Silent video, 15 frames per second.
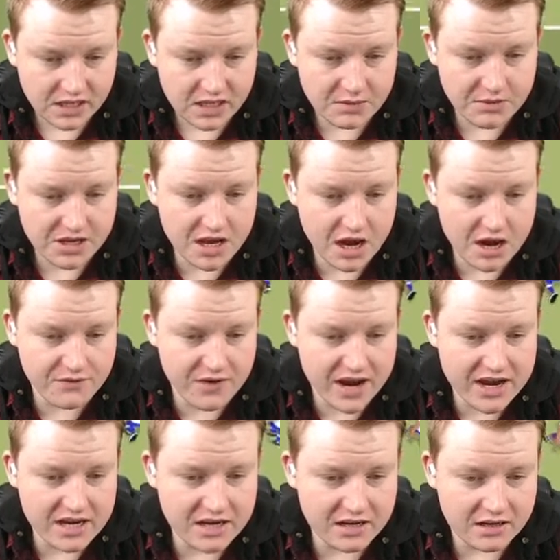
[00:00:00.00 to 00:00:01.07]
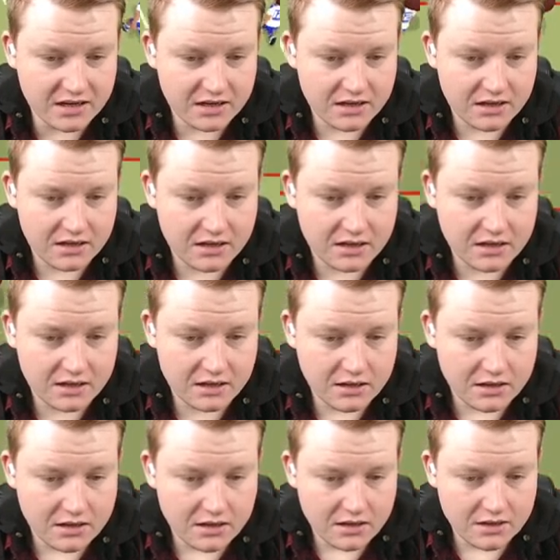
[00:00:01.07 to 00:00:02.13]
There we go, Reed.
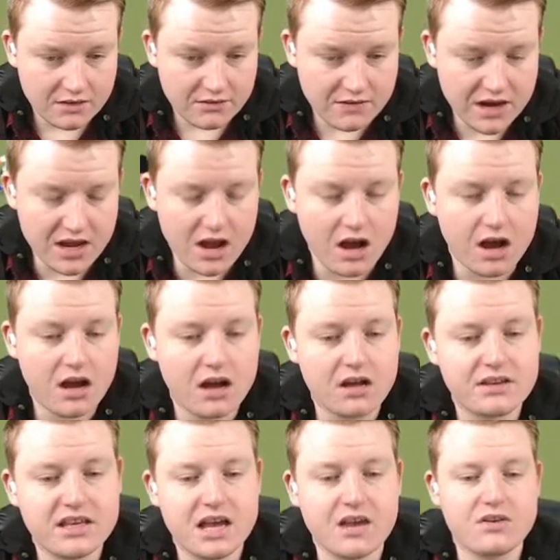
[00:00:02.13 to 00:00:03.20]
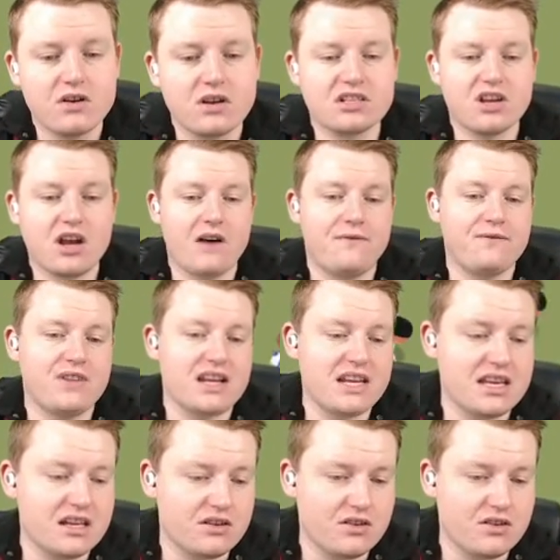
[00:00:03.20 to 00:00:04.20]
Oh, yeah, of course, Carp playing it.